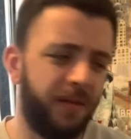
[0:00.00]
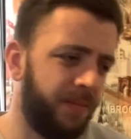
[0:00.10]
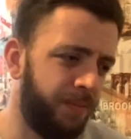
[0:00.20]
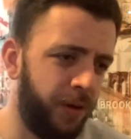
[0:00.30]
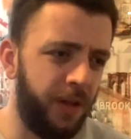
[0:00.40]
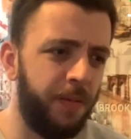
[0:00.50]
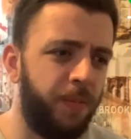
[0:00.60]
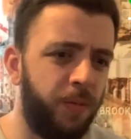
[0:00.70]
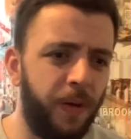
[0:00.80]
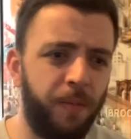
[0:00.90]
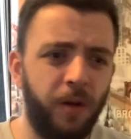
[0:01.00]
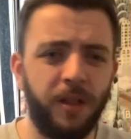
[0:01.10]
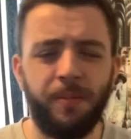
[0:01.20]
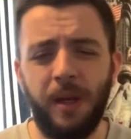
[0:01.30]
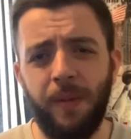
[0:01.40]
putting the players,
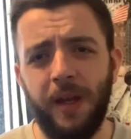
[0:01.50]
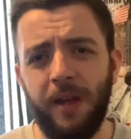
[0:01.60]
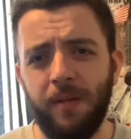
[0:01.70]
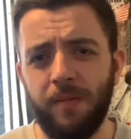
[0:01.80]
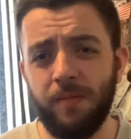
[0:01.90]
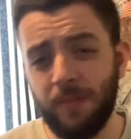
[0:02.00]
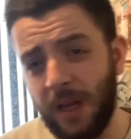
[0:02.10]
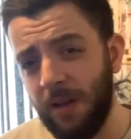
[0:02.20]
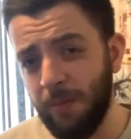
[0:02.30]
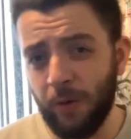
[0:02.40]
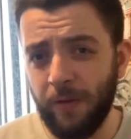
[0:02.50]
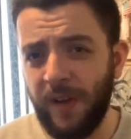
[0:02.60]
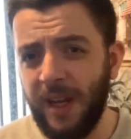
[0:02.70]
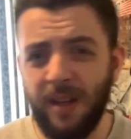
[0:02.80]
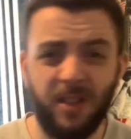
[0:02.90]
maybe getting them
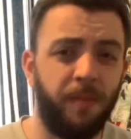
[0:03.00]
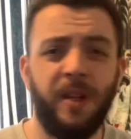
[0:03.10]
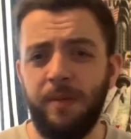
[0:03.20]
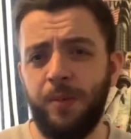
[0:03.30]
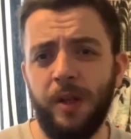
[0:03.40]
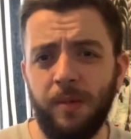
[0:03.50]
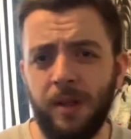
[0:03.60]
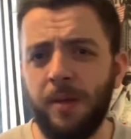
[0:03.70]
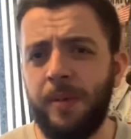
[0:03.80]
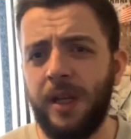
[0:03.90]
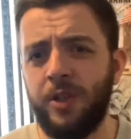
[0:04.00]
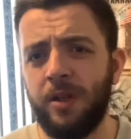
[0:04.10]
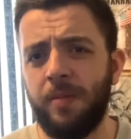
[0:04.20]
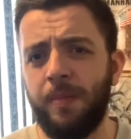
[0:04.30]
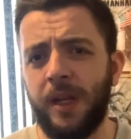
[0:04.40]
motivated, sometimes putting them under pressure,
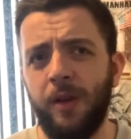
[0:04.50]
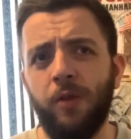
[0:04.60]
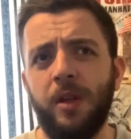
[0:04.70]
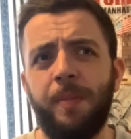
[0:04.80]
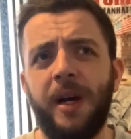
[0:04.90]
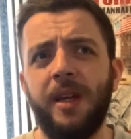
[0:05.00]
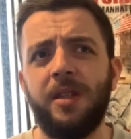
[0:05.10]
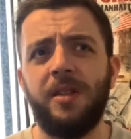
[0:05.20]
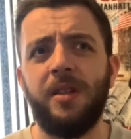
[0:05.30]
getting on their backs.